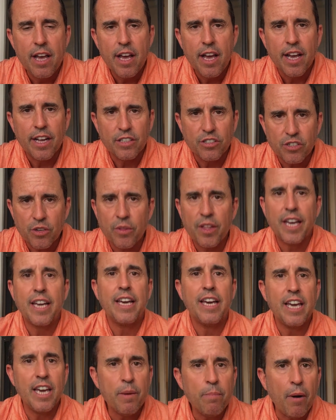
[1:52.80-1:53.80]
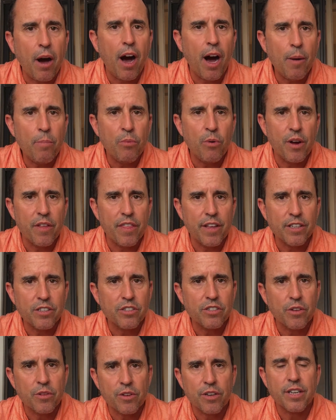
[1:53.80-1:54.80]
And so they keep up with it,
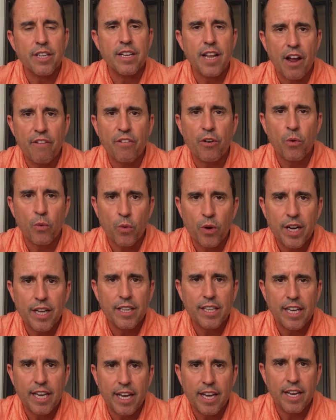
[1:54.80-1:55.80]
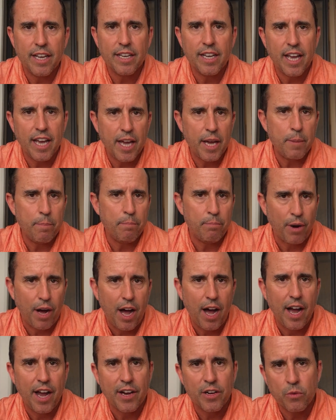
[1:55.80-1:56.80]
so they're never really in a
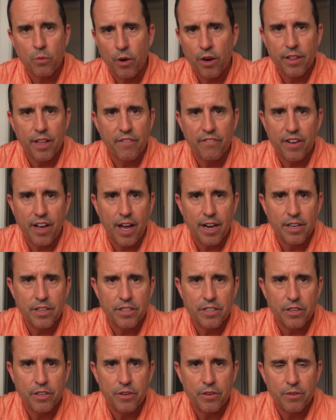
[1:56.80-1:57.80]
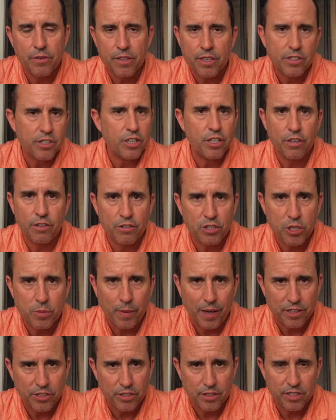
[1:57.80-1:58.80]
bind where they've gotta do this huge
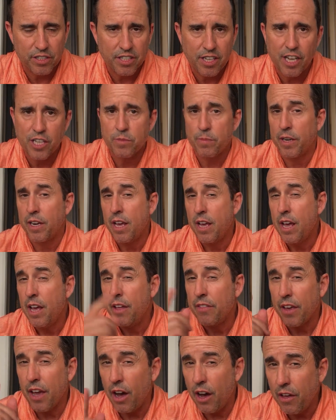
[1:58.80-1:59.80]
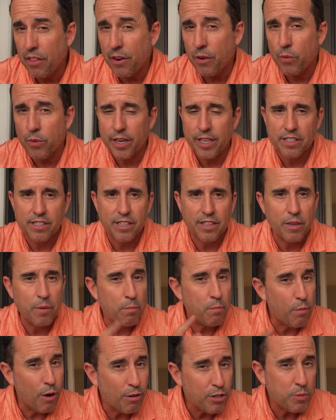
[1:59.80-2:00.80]
special assessment. The other reason that
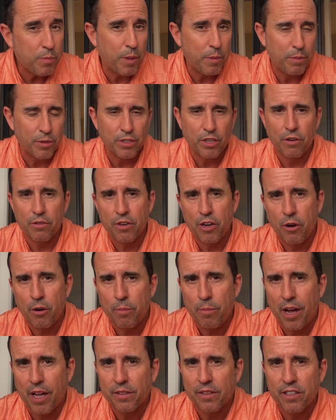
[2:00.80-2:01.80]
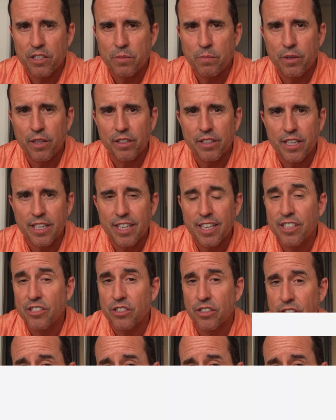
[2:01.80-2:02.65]
most people don't know about this building is there's